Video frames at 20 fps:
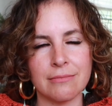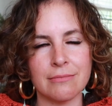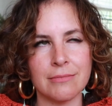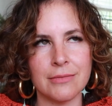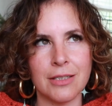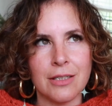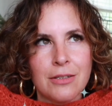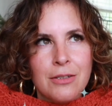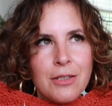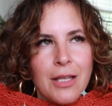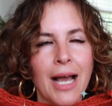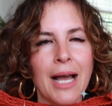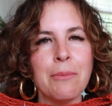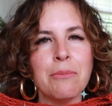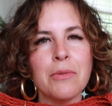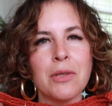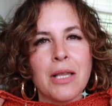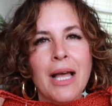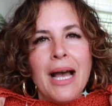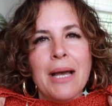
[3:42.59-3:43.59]

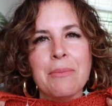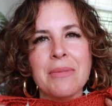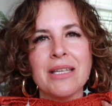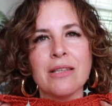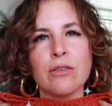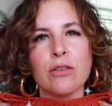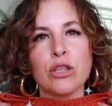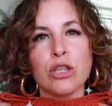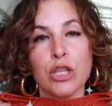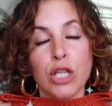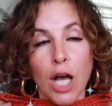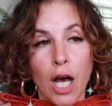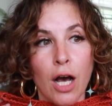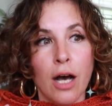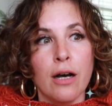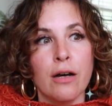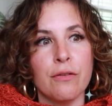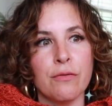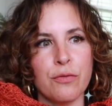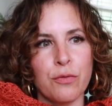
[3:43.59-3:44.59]
in
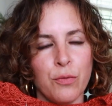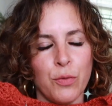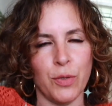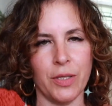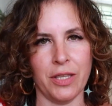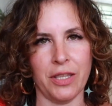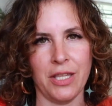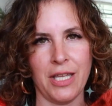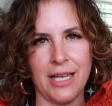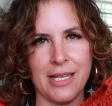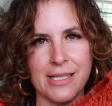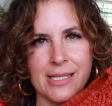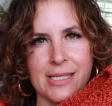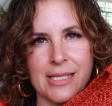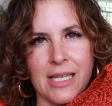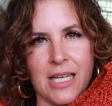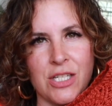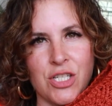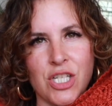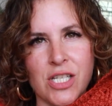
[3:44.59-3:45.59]
love with this.
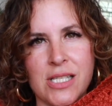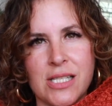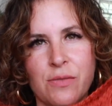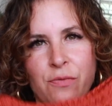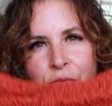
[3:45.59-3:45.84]
It just